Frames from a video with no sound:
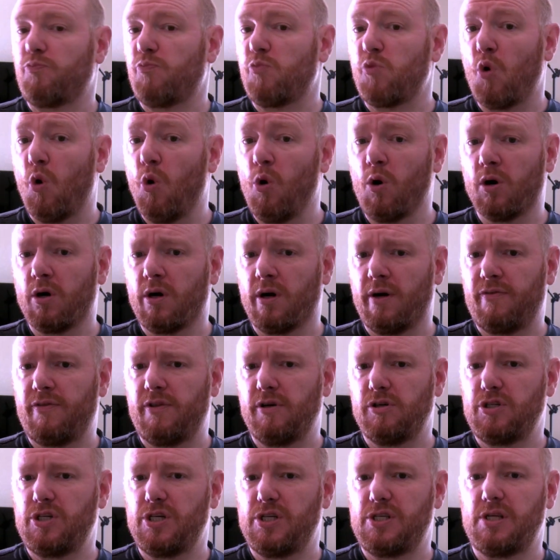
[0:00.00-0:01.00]
or if
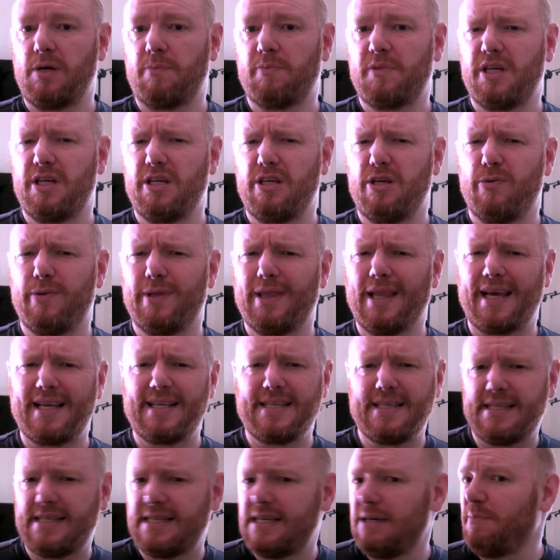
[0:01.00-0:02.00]
there's just something you would like to
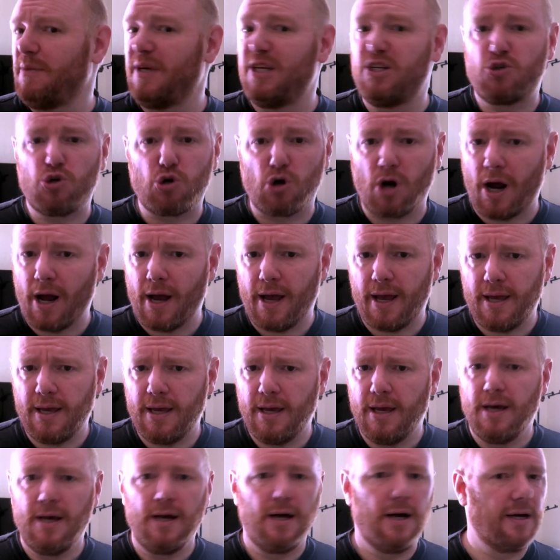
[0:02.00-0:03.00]
see me try.
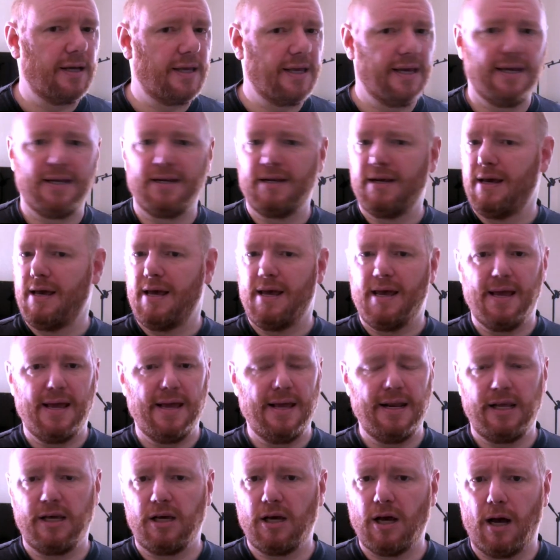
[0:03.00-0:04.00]
Again,
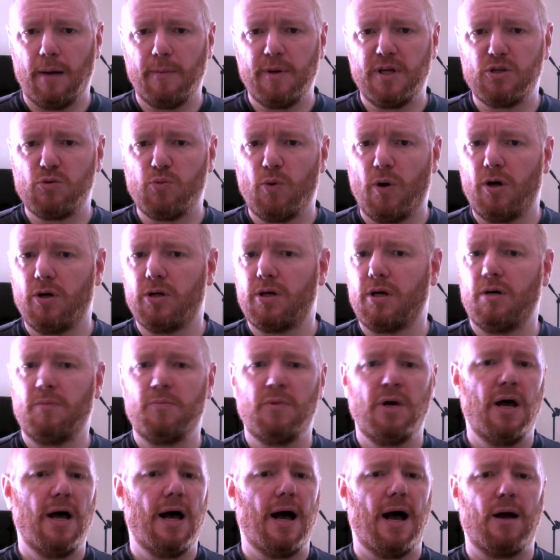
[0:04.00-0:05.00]
any comments welcome.
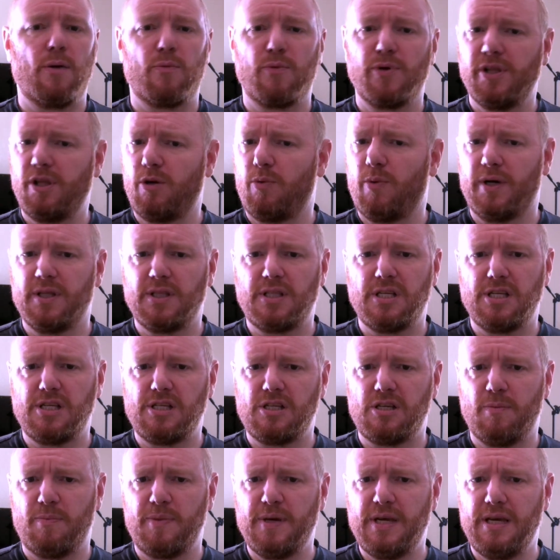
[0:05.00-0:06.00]
I really want this
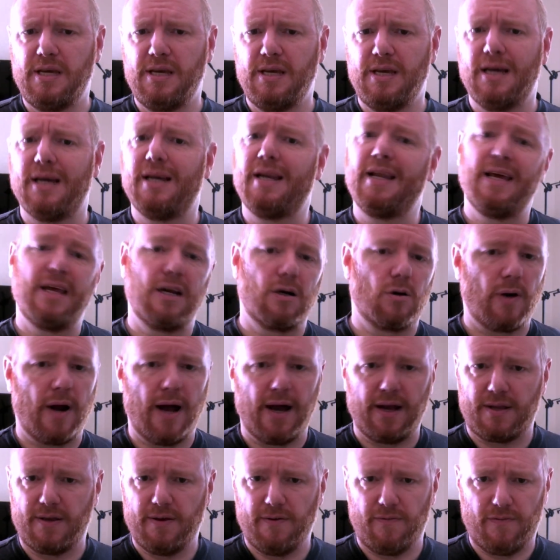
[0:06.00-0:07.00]
to be an
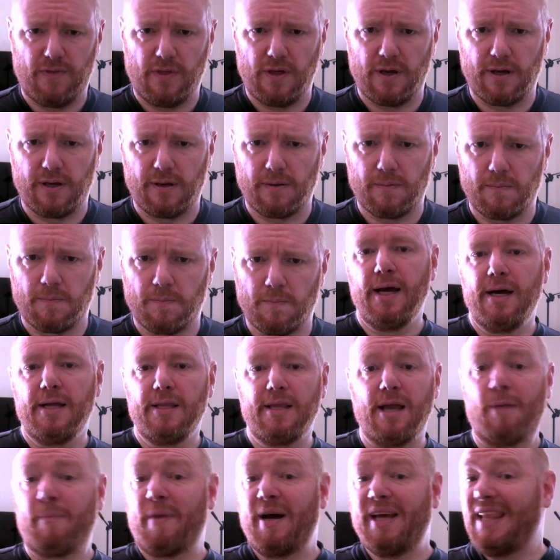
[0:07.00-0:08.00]
interactive thing.
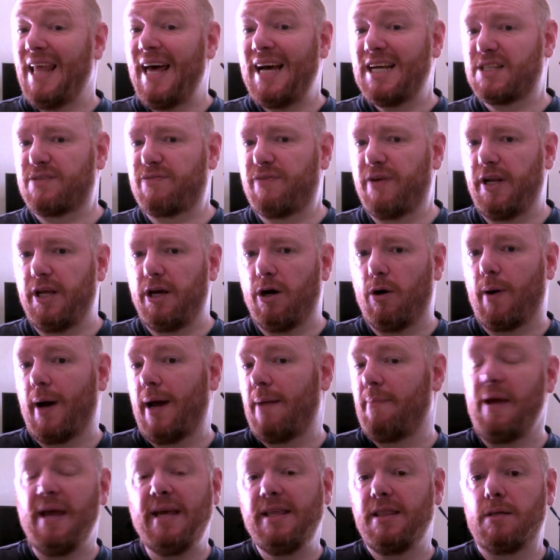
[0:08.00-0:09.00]
Now, my last video, I
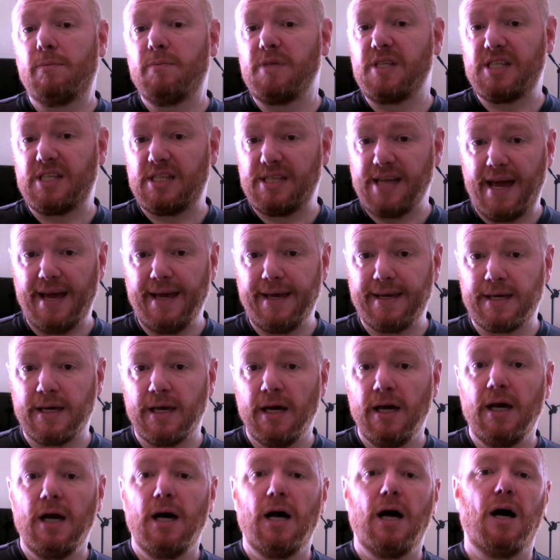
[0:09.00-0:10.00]
made the mistake
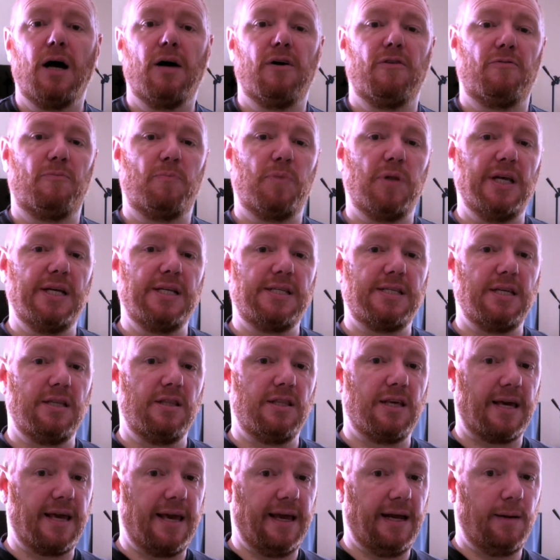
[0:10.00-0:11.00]
of placing the
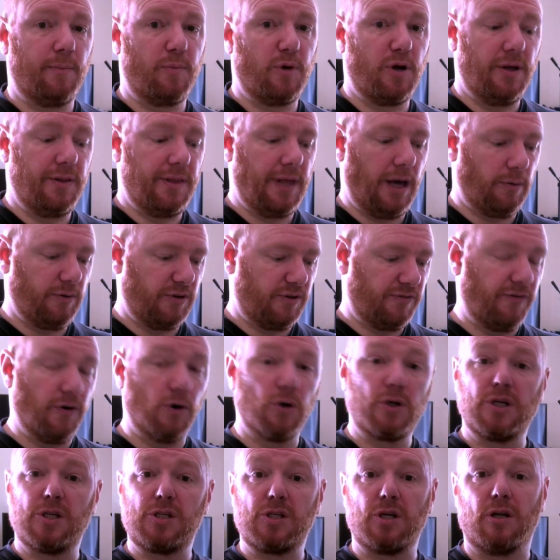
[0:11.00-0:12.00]
camera that was
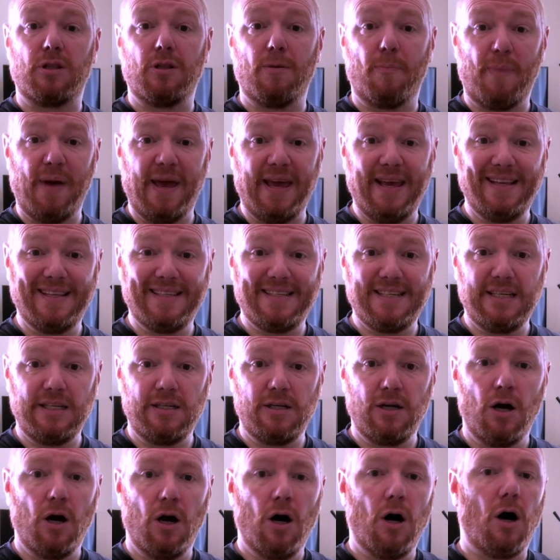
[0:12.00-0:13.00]
focused on the painting
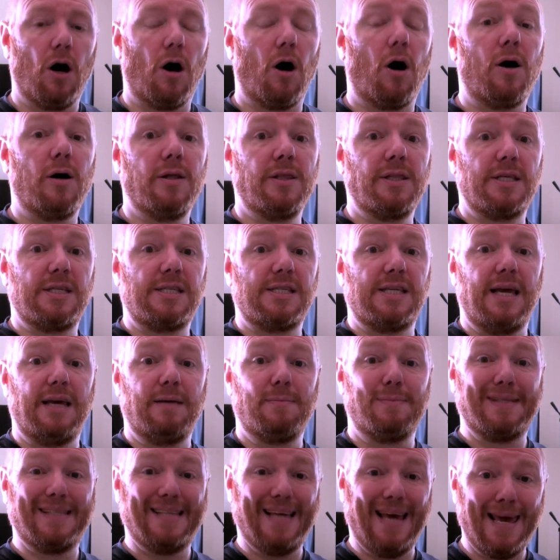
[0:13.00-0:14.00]
on the same
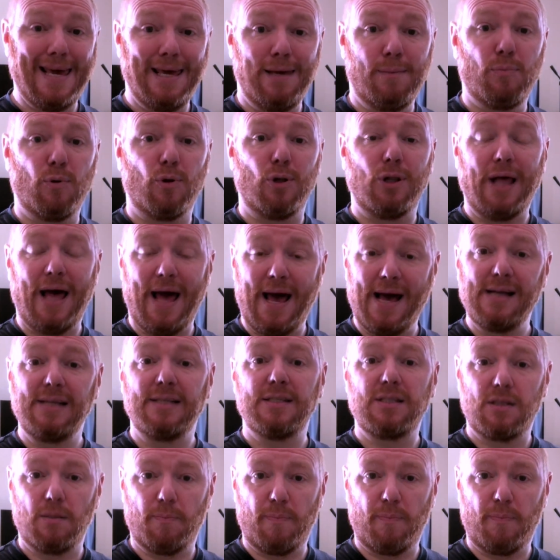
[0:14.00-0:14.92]
table as the